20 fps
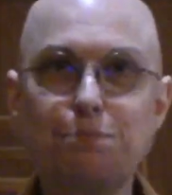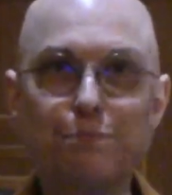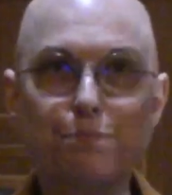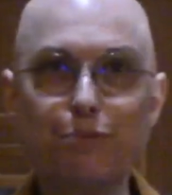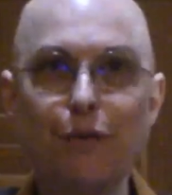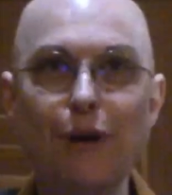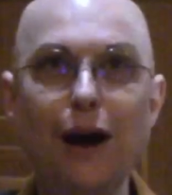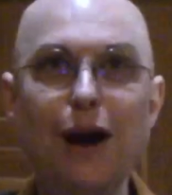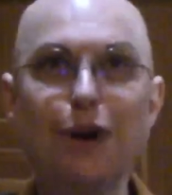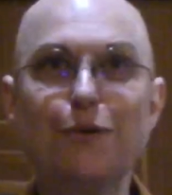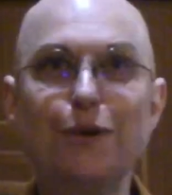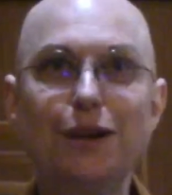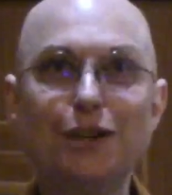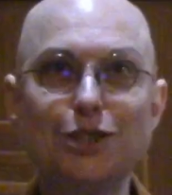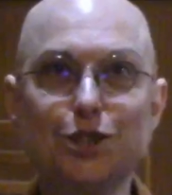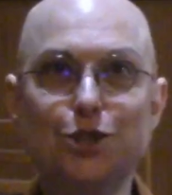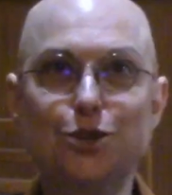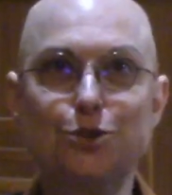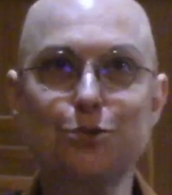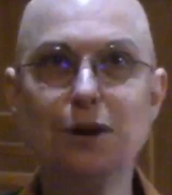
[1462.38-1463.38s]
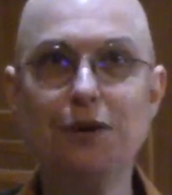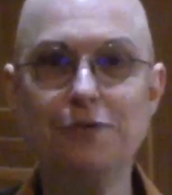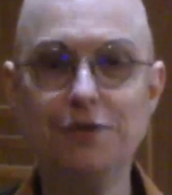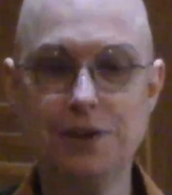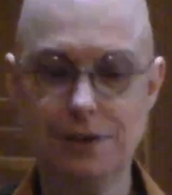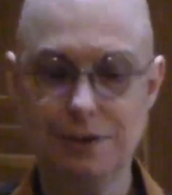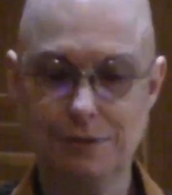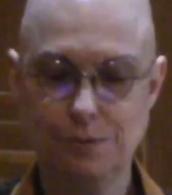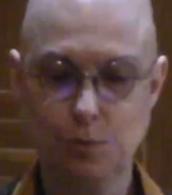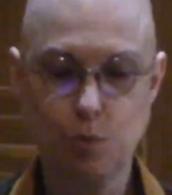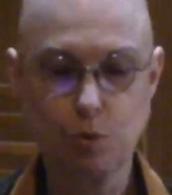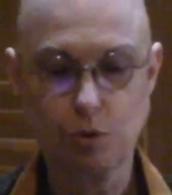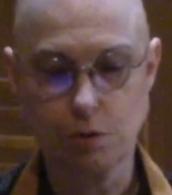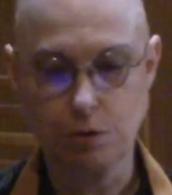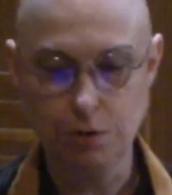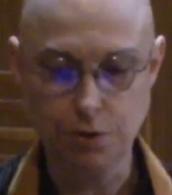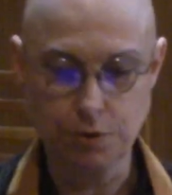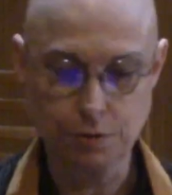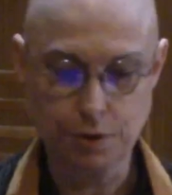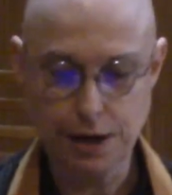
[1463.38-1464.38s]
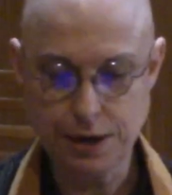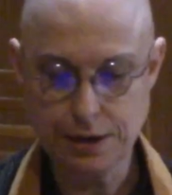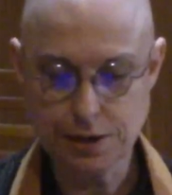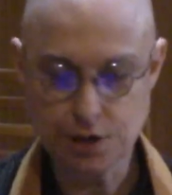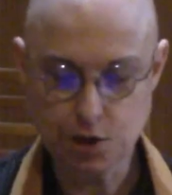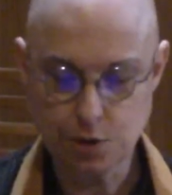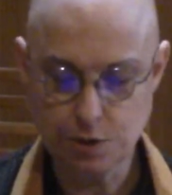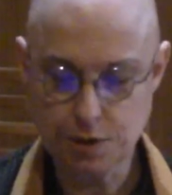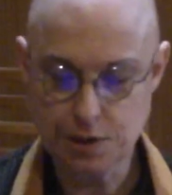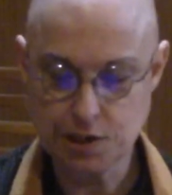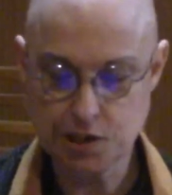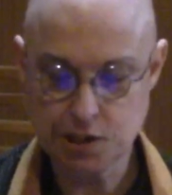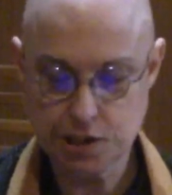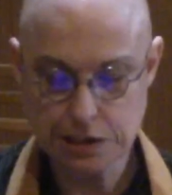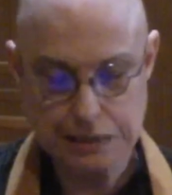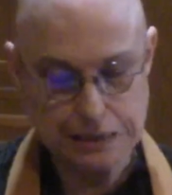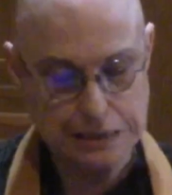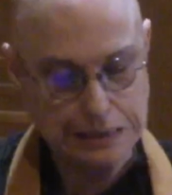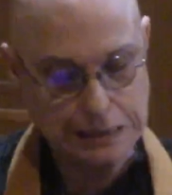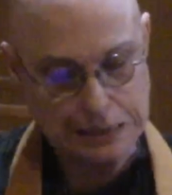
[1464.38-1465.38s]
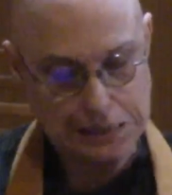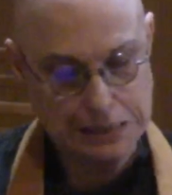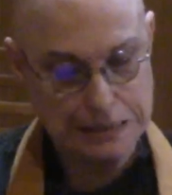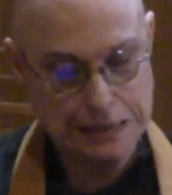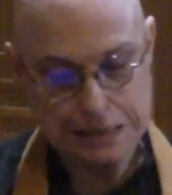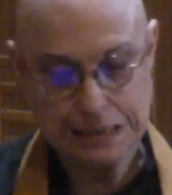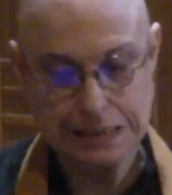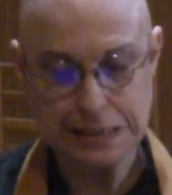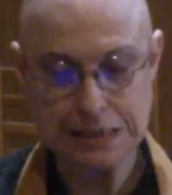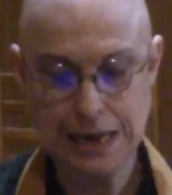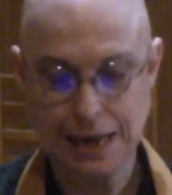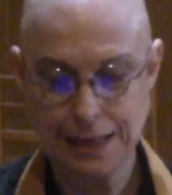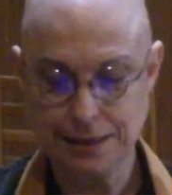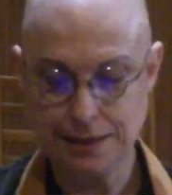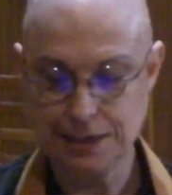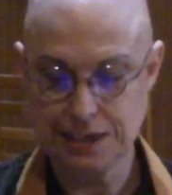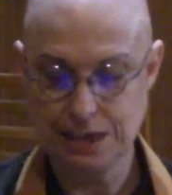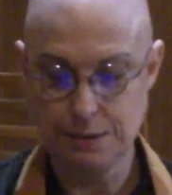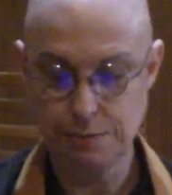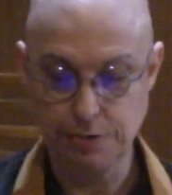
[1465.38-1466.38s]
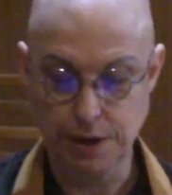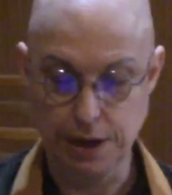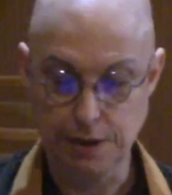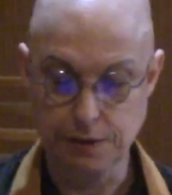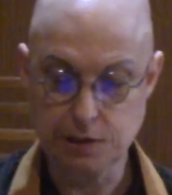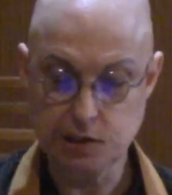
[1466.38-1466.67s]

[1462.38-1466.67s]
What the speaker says: progress-driven world, right? So this is not the same thing.